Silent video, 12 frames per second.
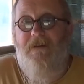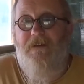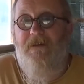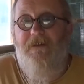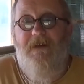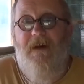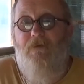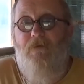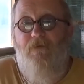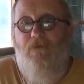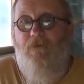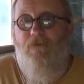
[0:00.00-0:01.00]
Just that
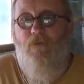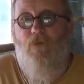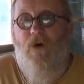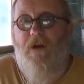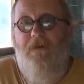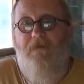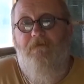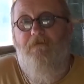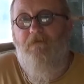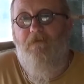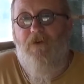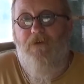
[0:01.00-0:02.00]
one
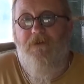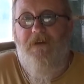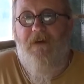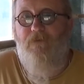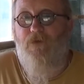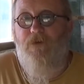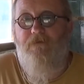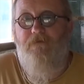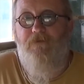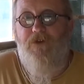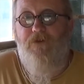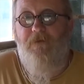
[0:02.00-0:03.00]
box set would
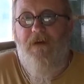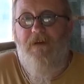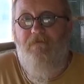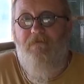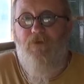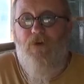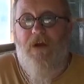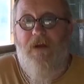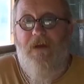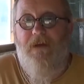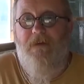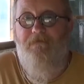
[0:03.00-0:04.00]
do me,
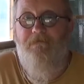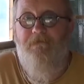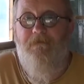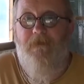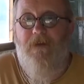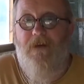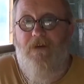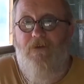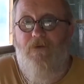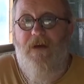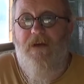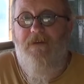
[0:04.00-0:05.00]
really, in a lot
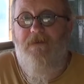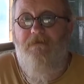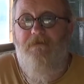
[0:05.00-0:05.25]
of ways.